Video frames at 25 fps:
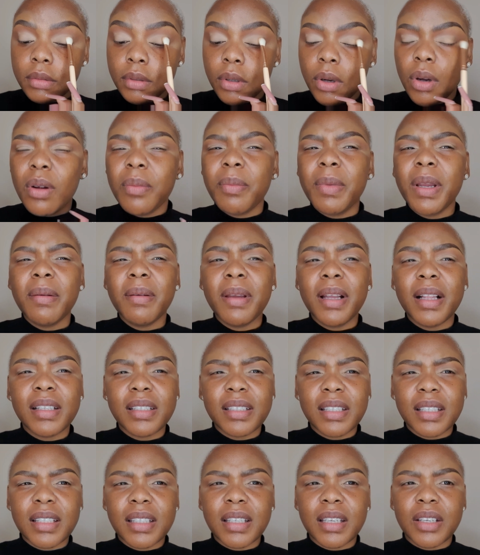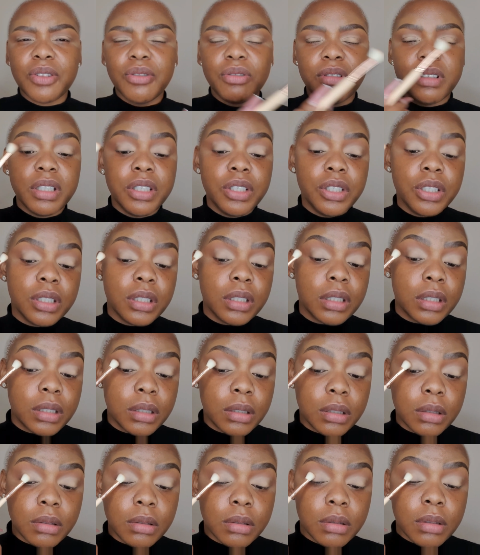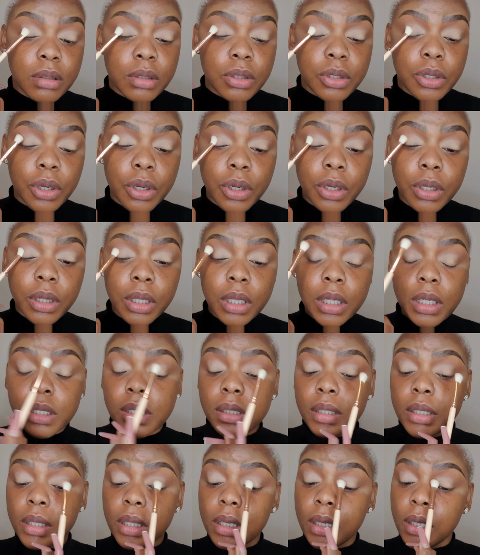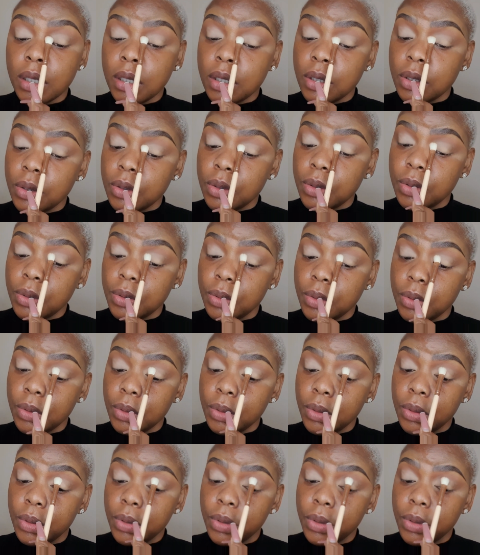Or maybe I'll just actually just turn this thing into